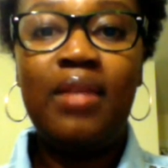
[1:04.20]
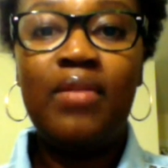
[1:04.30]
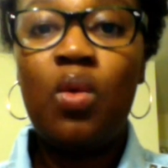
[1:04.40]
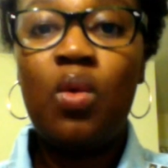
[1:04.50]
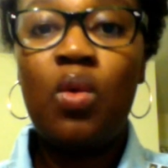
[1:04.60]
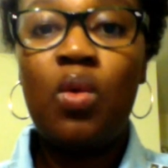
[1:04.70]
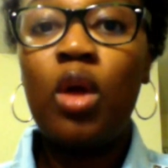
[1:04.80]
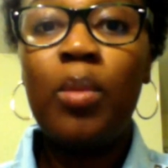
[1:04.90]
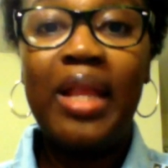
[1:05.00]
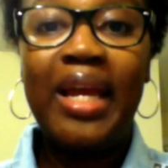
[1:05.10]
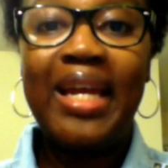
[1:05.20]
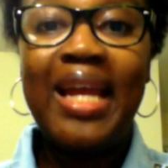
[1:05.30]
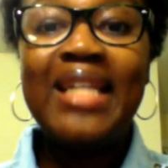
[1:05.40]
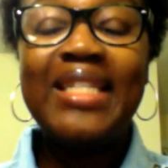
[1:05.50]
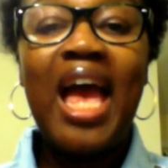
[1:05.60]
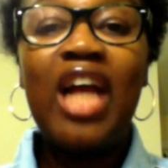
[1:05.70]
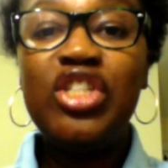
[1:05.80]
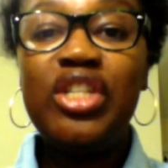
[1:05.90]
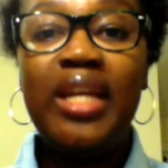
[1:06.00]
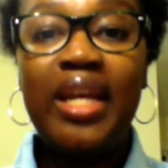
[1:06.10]
us a work plan to actually
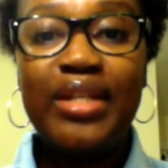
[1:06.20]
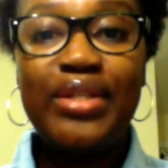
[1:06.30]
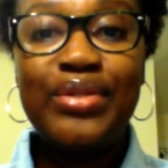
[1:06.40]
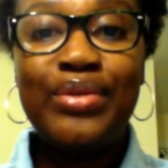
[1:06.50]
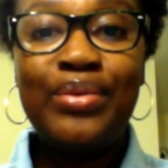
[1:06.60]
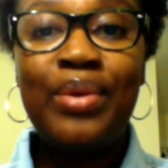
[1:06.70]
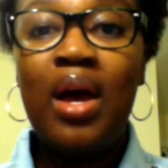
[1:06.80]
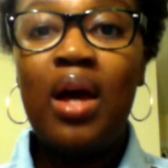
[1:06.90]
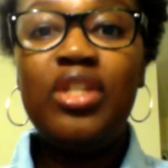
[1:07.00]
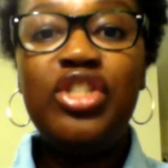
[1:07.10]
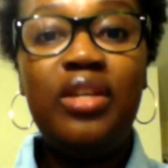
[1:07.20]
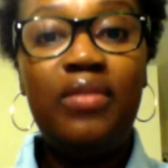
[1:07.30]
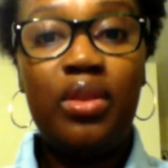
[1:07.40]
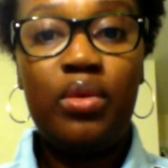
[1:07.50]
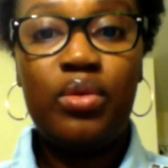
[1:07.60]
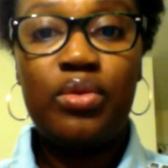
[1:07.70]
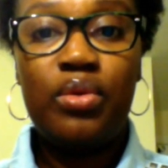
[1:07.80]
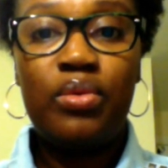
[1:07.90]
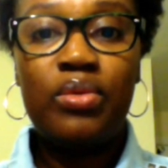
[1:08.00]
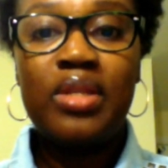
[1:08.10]
get to achieving those goals.
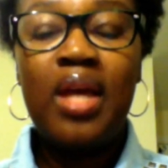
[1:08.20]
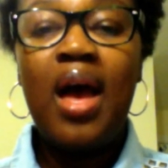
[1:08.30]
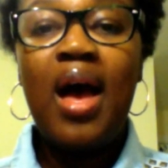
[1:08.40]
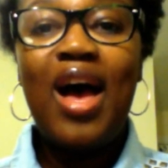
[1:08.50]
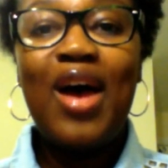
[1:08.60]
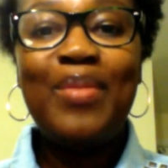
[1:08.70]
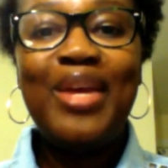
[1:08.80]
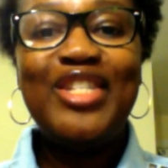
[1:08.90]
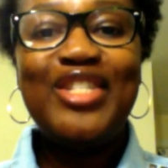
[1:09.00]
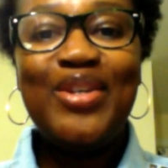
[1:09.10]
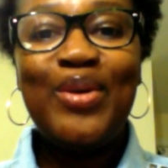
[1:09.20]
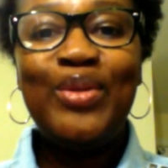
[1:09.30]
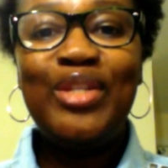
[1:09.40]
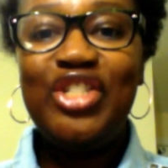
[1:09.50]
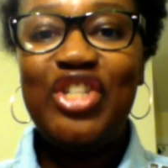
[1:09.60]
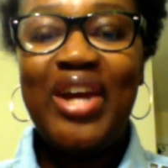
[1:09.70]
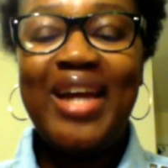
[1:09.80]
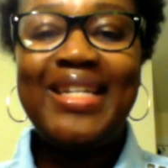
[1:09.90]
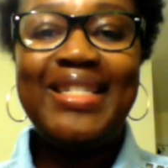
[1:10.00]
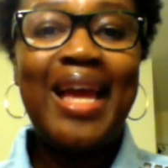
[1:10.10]
And so this year I
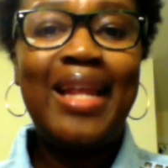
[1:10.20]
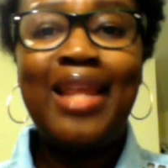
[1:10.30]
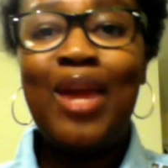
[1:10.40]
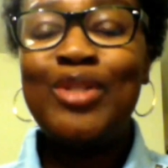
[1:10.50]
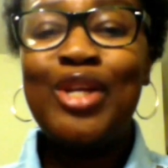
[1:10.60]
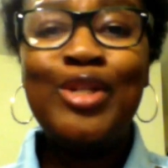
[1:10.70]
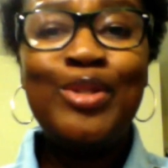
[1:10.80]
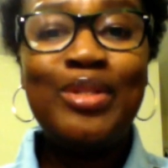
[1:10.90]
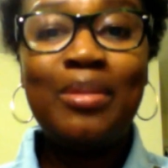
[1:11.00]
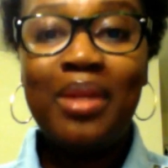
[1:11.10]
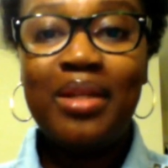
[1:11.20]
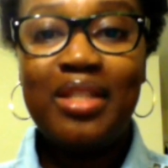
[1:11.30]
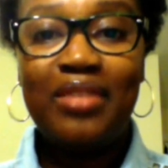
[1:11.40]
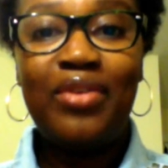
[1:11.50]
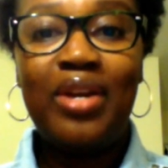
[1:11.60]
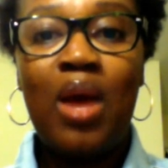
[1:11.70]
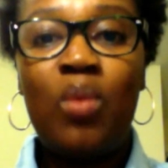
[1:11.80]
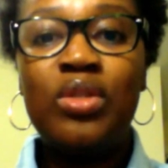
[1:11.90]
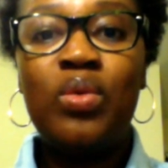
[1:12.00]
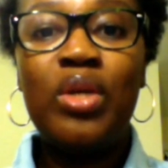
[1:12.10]
decided that I was going to do something different. I was
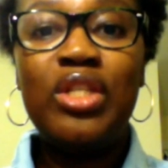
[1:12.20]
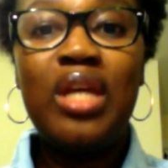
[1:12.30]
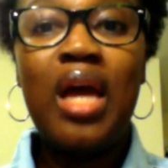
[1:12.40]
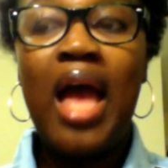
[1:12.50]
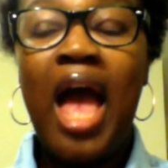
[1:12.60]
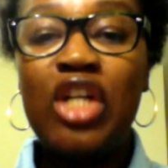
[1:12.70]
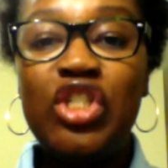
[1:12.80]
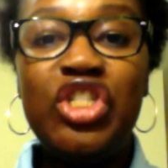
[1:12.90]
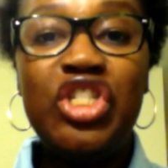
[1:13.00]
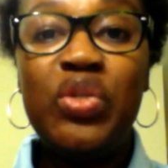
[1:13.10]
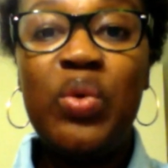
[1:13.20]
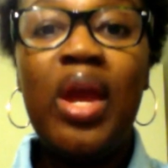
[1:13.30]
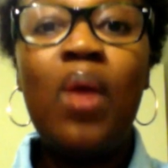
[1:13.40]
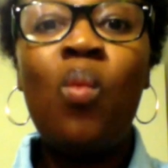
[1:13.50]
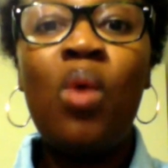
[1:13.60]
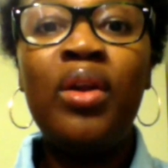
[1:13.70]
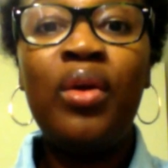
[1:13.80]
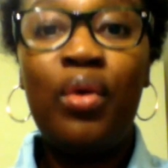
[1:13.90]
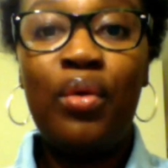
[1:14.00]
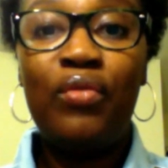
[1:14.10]
going to actually just create one
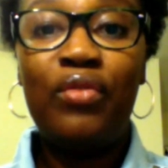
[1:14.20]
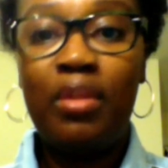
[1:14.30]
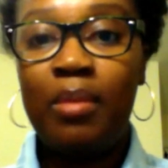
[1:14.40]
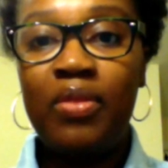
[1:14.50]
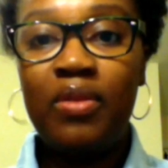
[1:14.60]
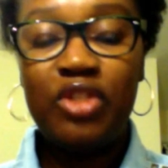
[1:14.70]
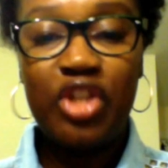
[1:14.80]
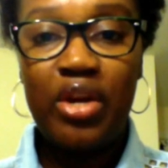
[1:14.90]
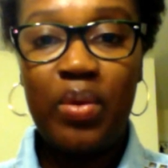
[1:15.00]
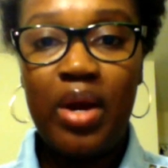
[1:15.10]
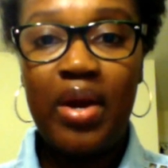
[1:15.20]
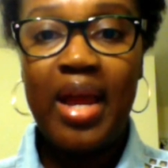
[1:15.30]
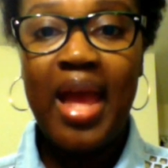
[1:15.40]
goal for the month of January.